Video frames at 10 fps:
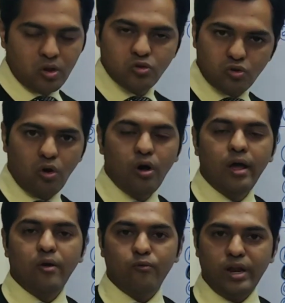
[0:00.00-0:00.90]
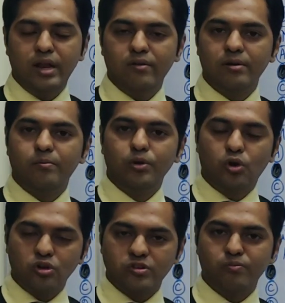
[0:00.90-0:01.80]
So whenever,
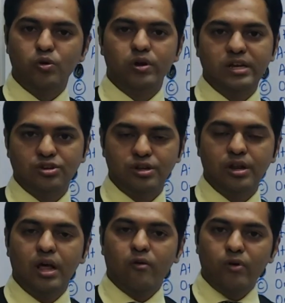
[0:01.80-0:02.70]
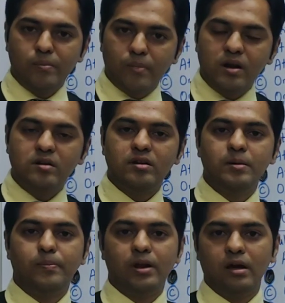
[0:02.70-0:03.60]
because of mutation, when
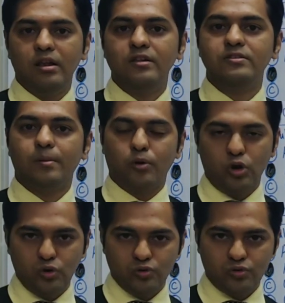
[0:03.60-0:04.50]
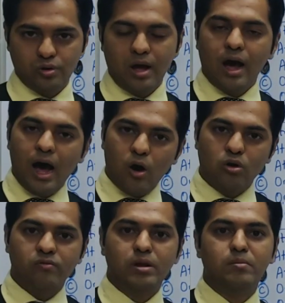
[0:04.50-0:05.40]
multiple alleles are produced,
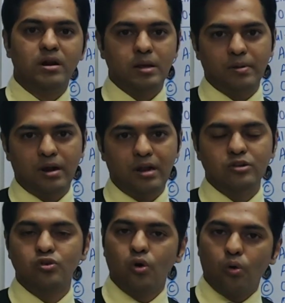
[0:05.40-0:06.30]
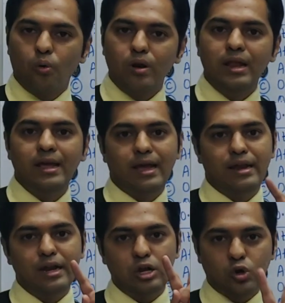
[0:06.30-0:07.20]
out of that multiple alleles, only
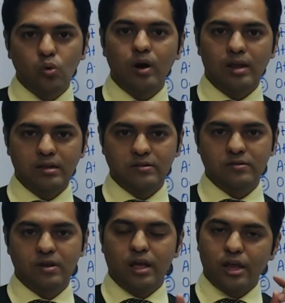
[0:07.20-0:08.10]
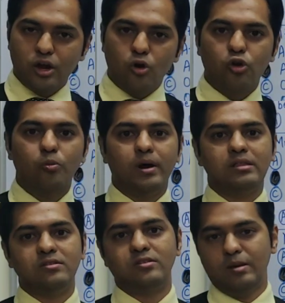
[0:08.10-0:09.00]
any two alleles can
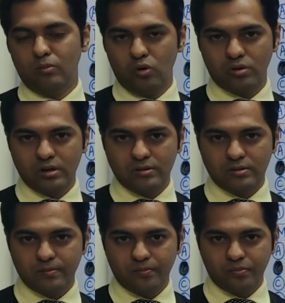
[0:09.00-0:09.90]
occupy the same locus.